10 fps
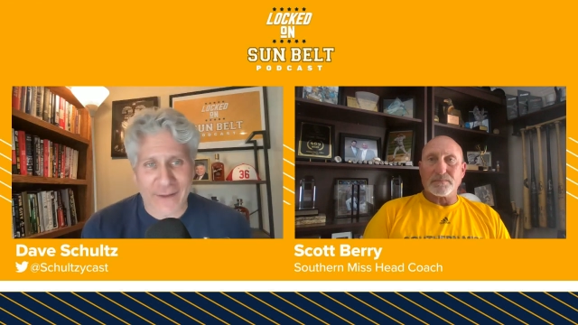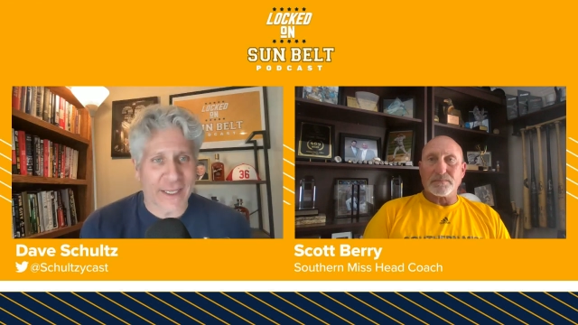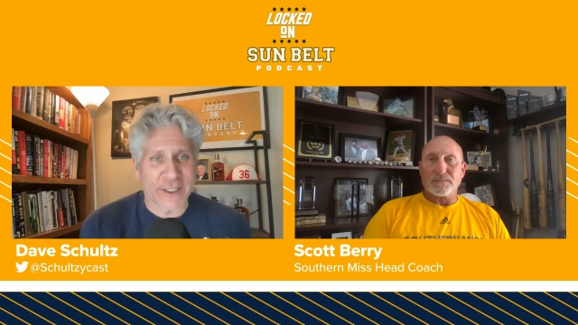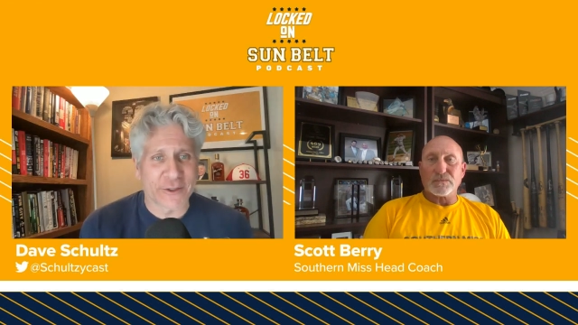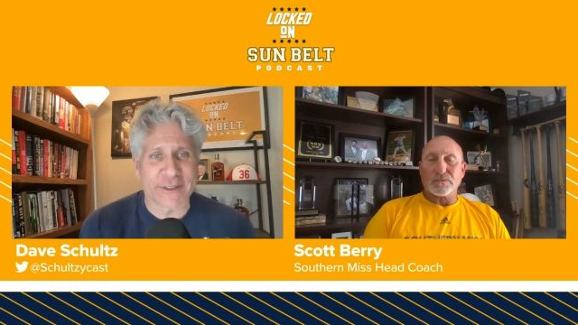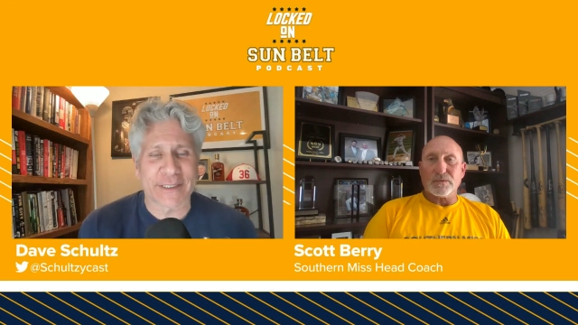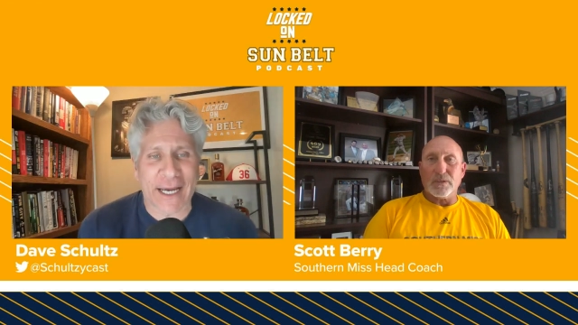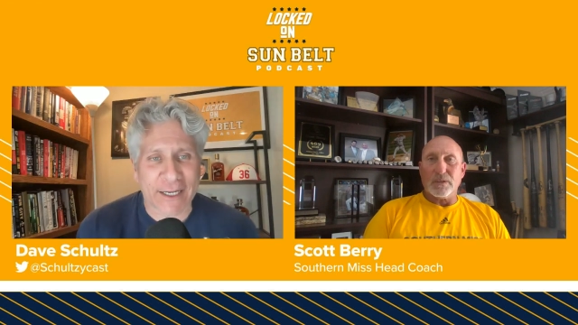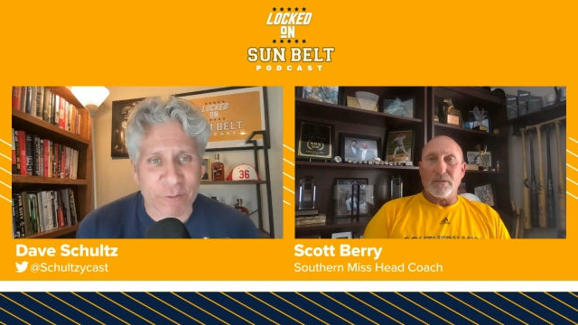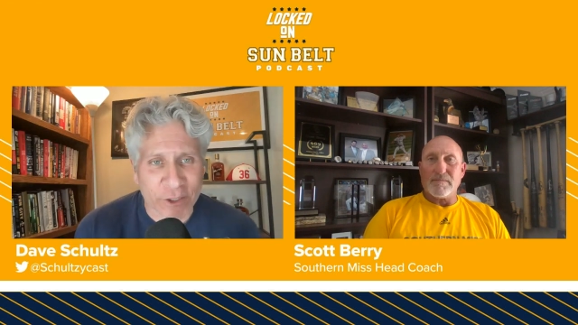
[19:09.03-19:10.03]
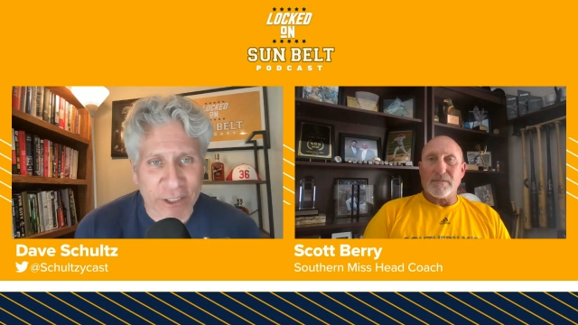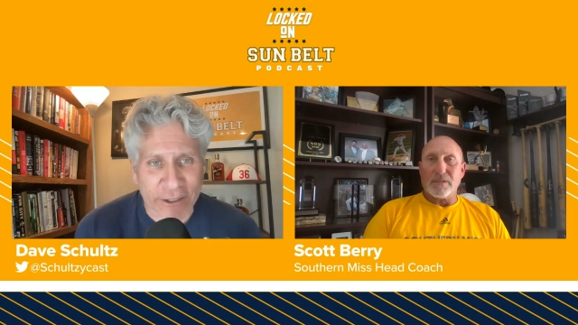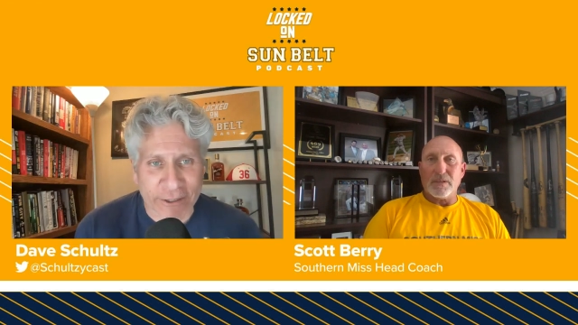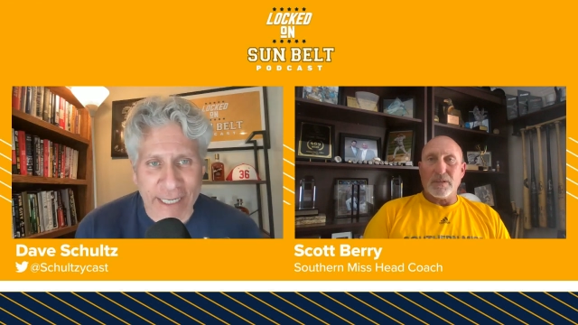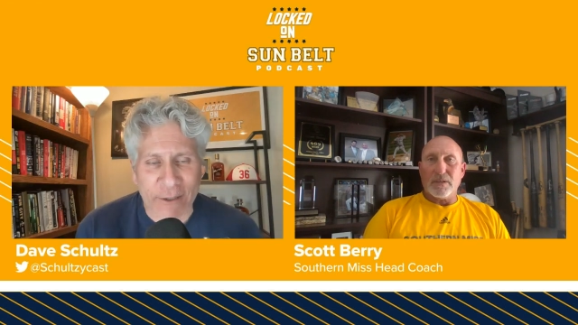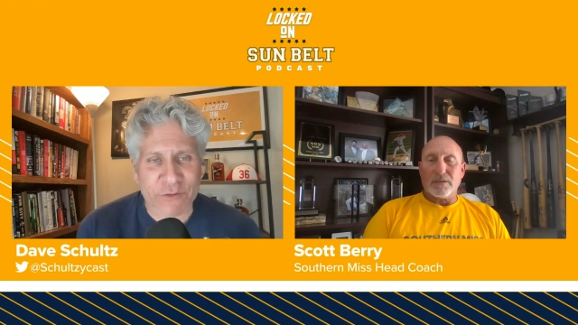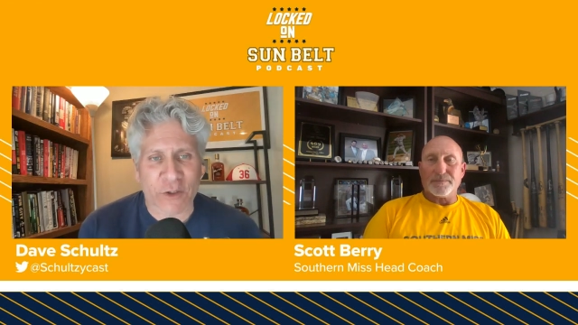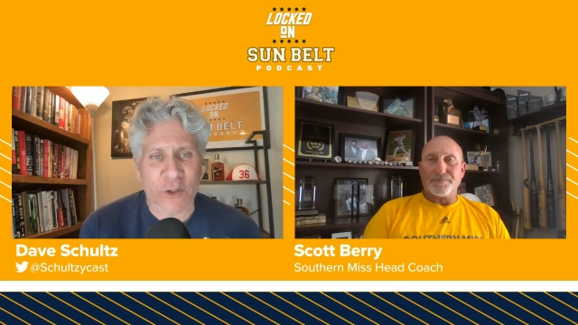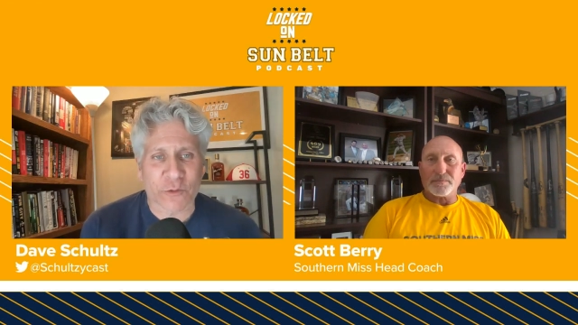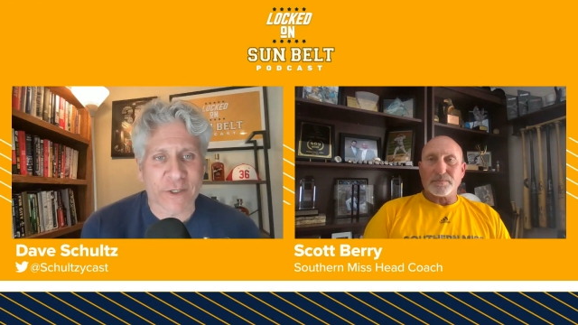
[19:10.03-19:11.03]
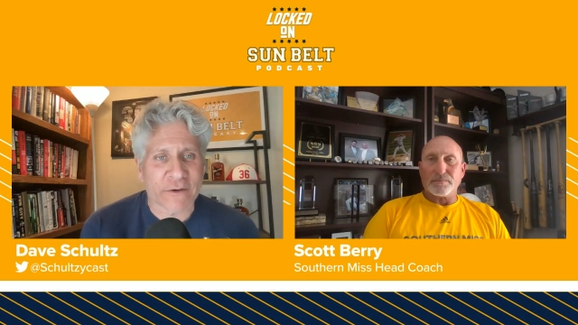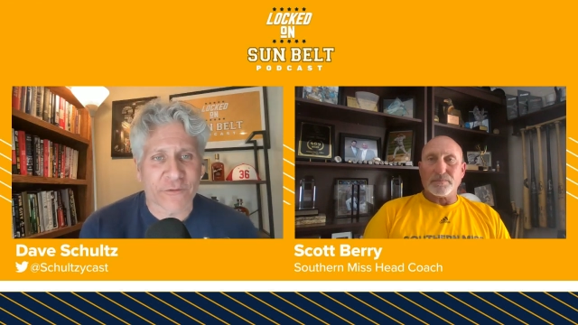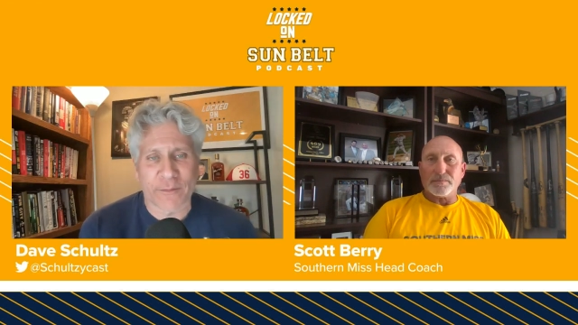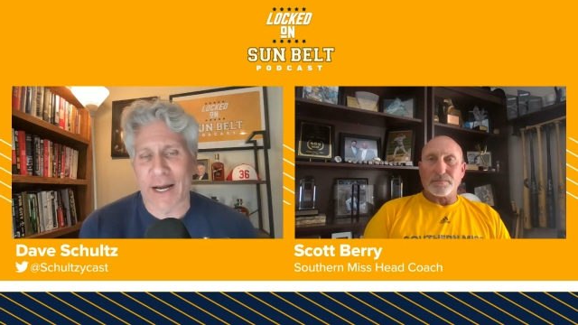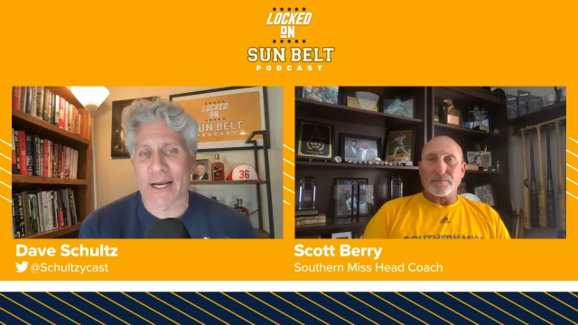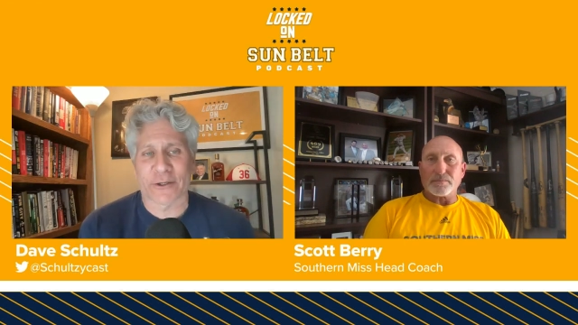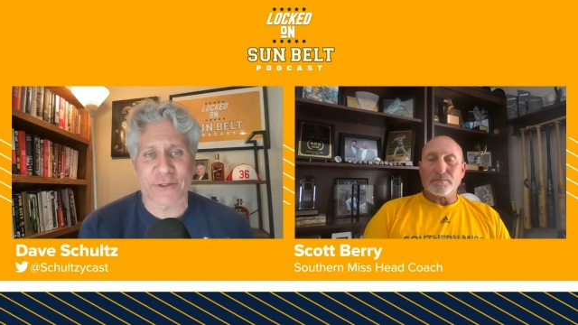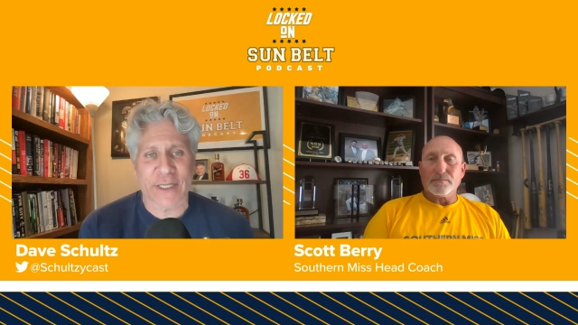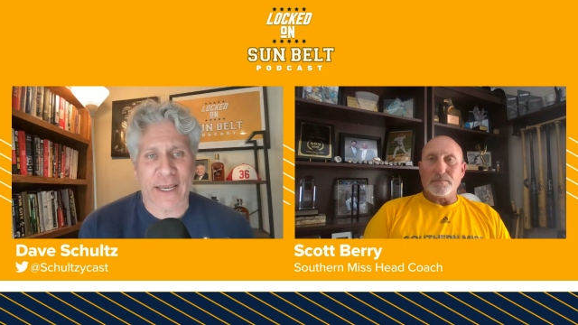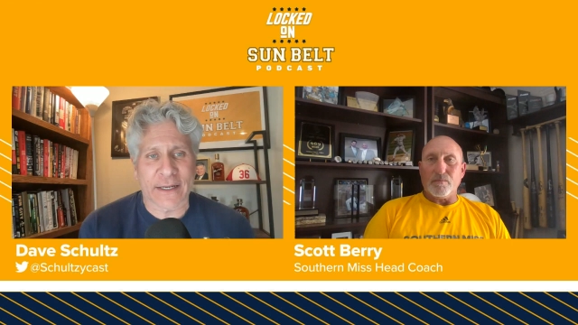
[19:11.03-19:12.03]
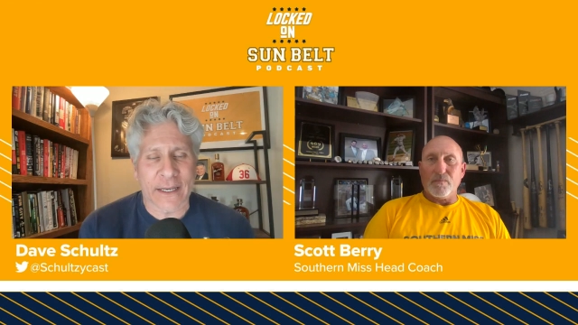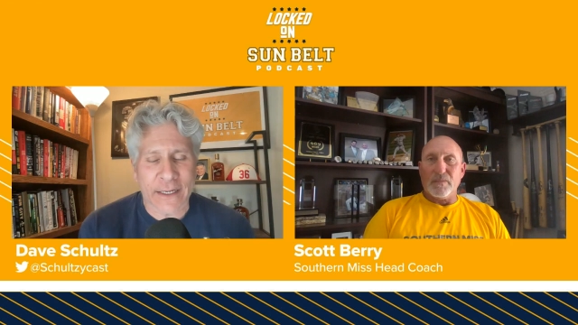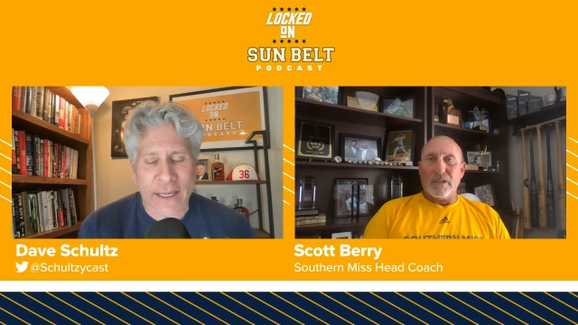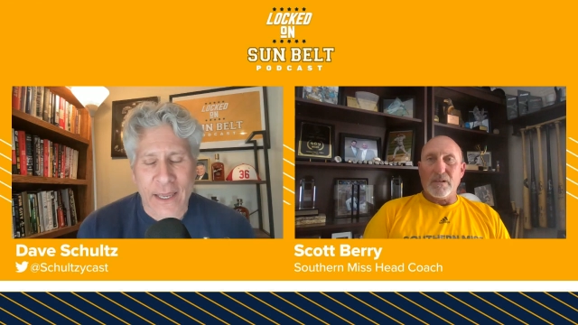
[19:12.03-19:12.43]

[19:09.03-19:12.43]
Speaker 1: and then you decided we're going to announce our career. From my understanding,